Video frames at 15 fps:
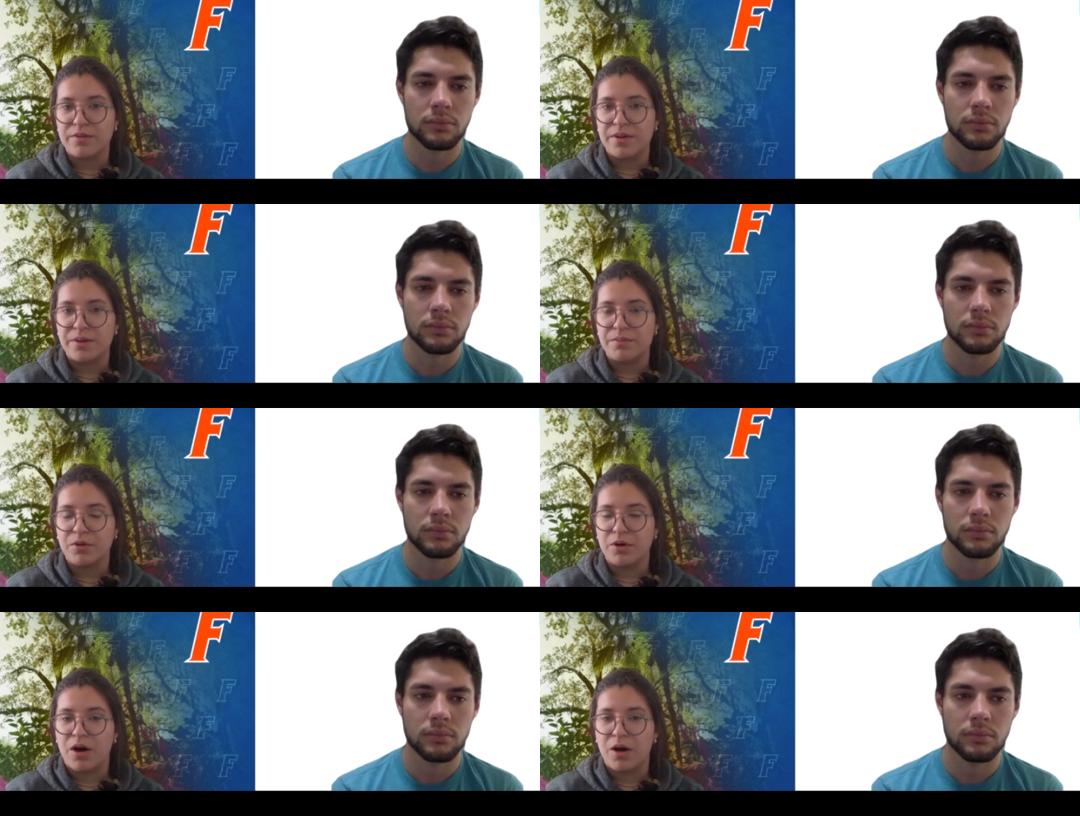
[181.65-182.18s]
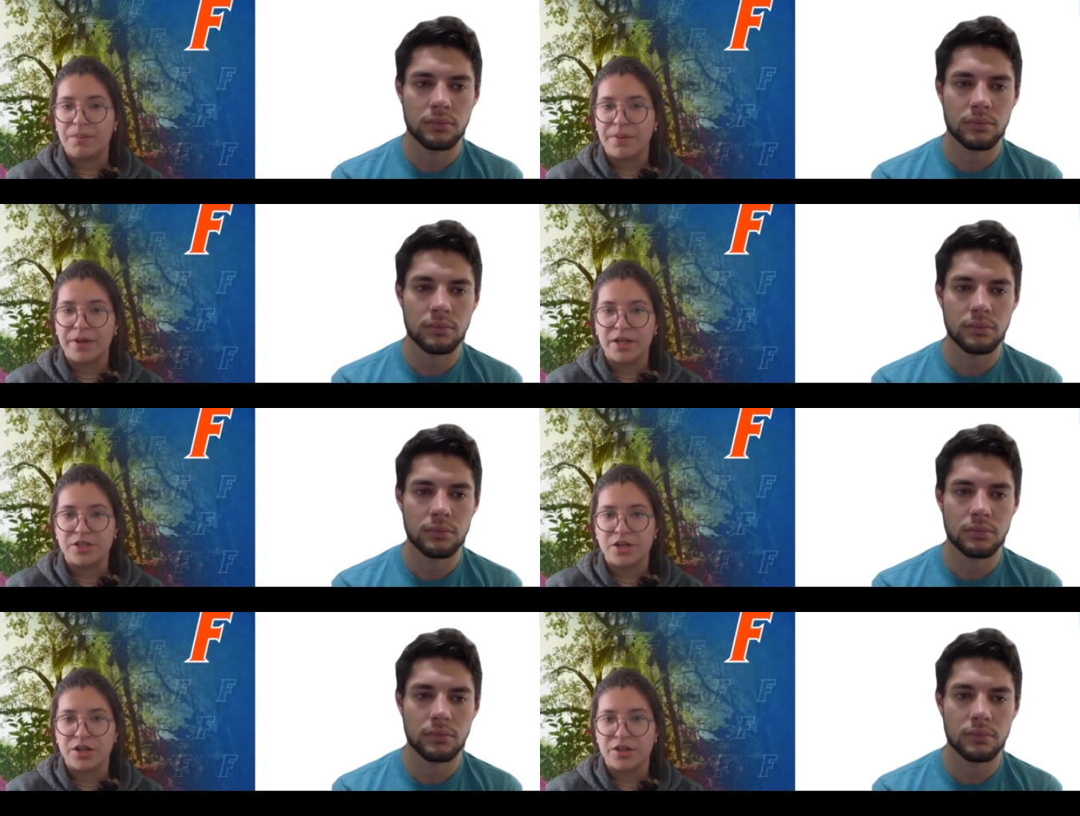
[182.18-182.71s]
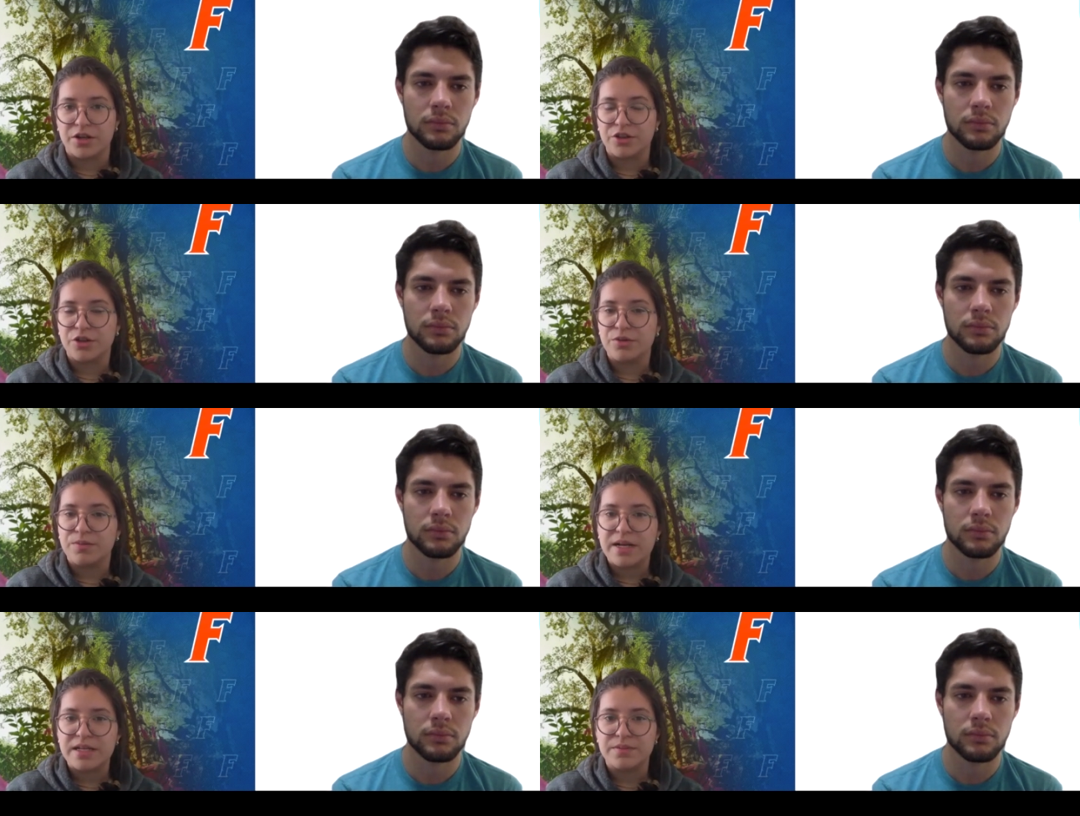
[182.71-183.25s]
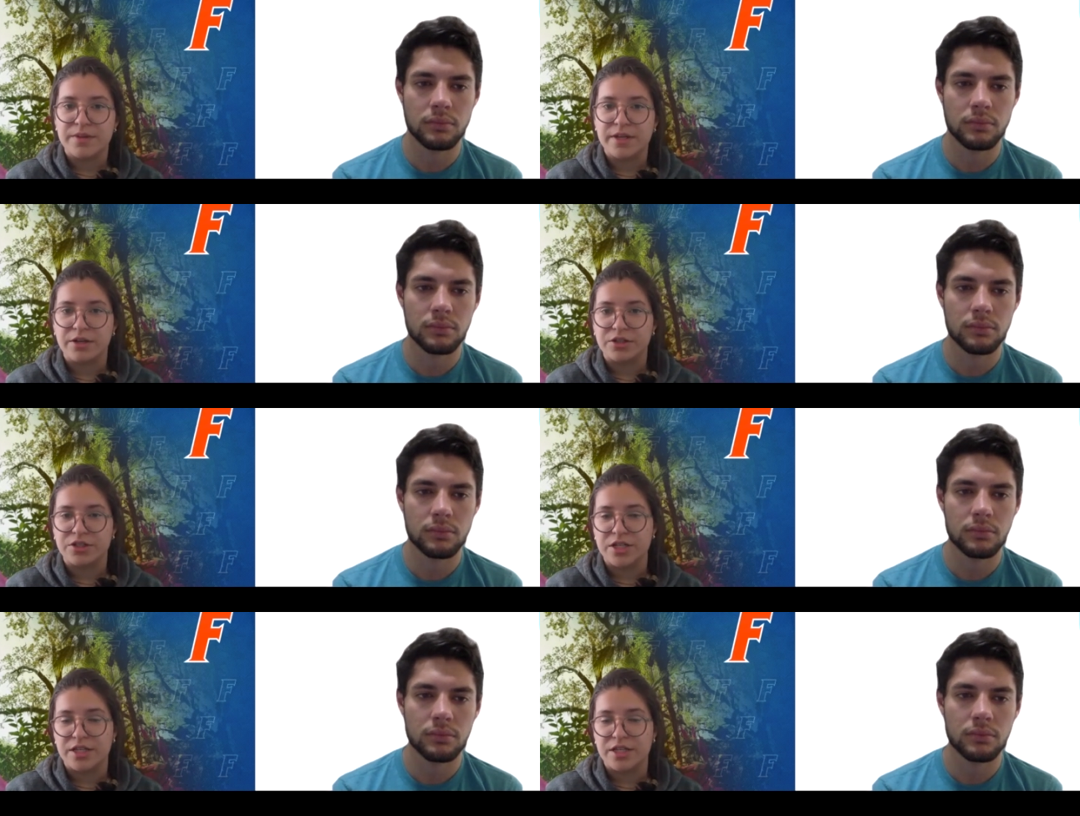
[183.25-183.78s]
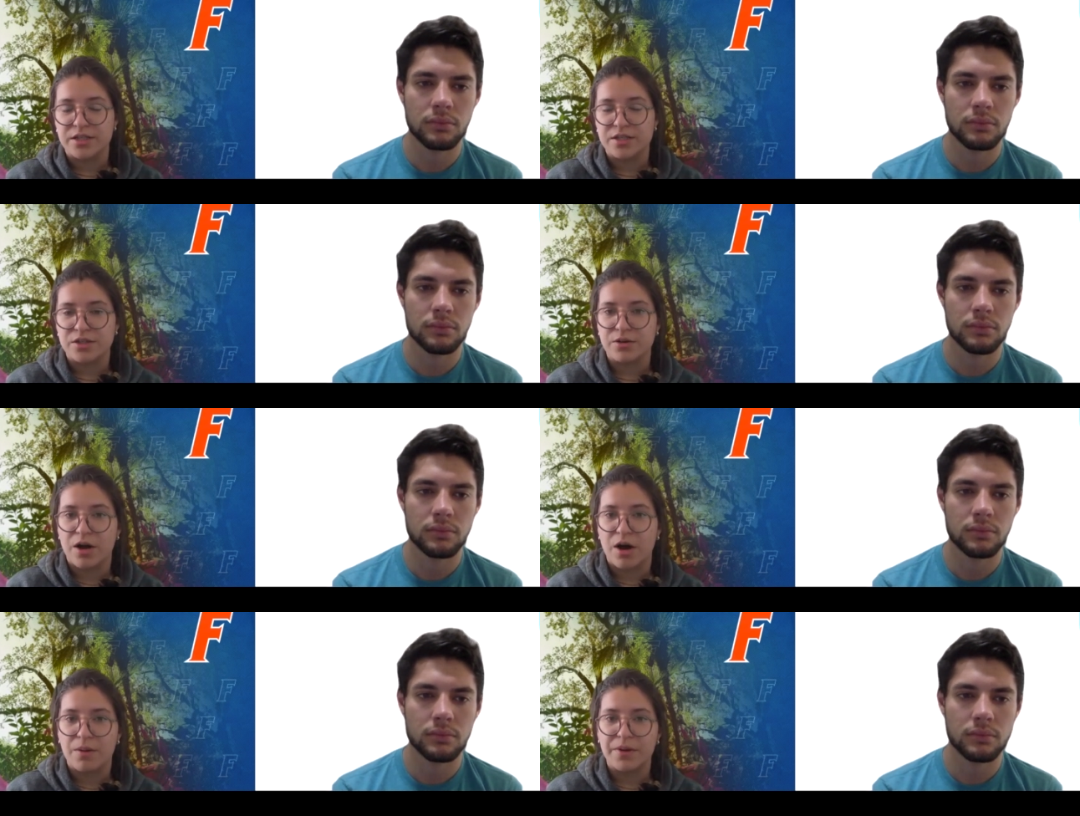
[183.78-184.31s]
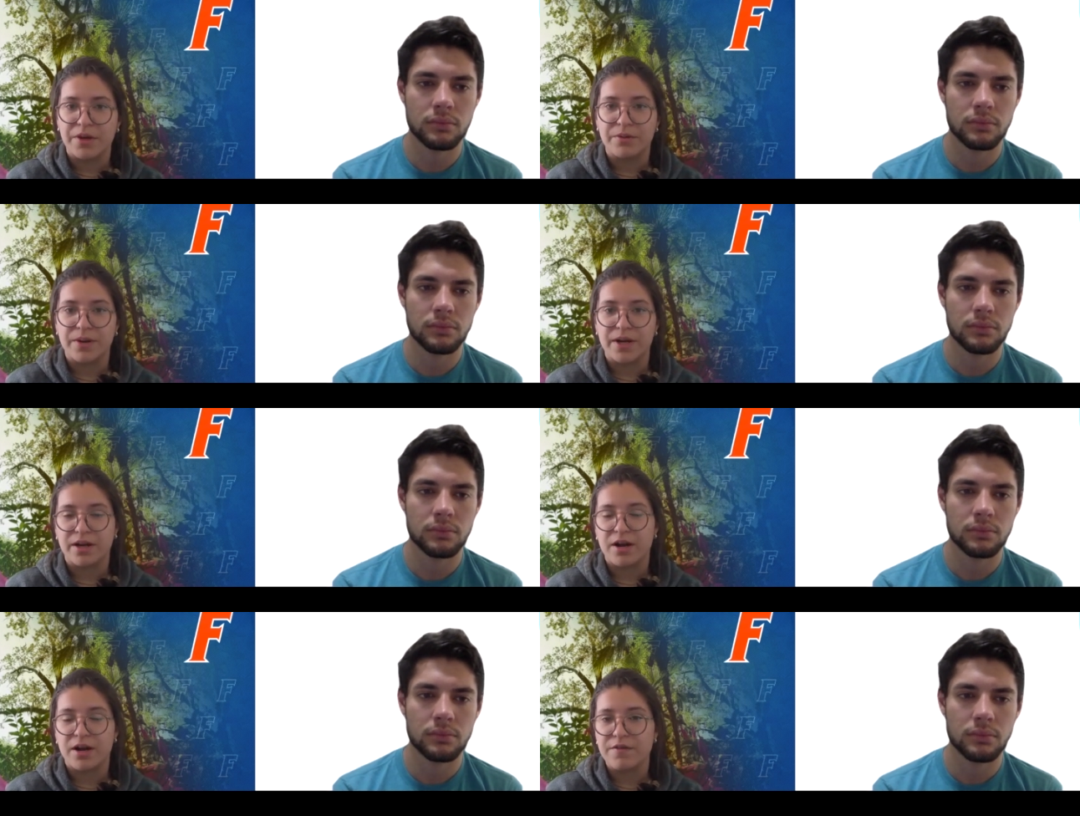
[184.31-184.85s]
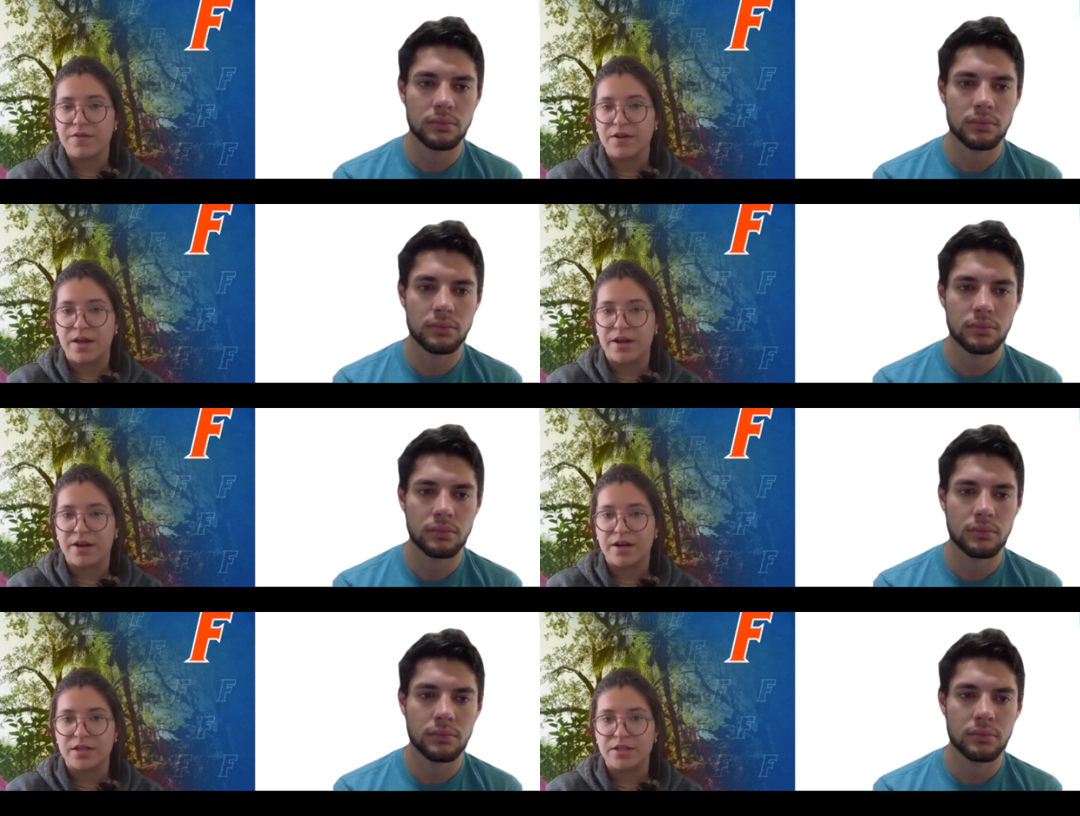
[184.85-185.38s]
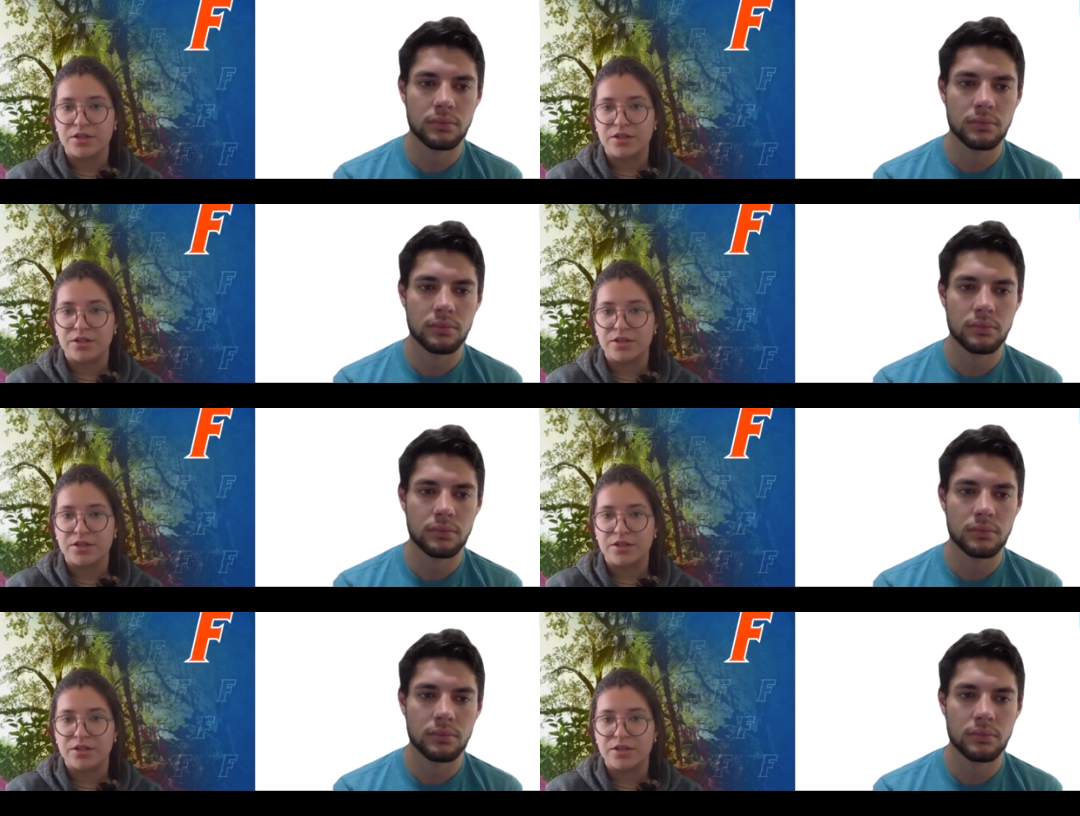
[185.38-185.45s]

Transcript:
Speaker 1: people helping each other through resume critiques, through helping you write cover letters,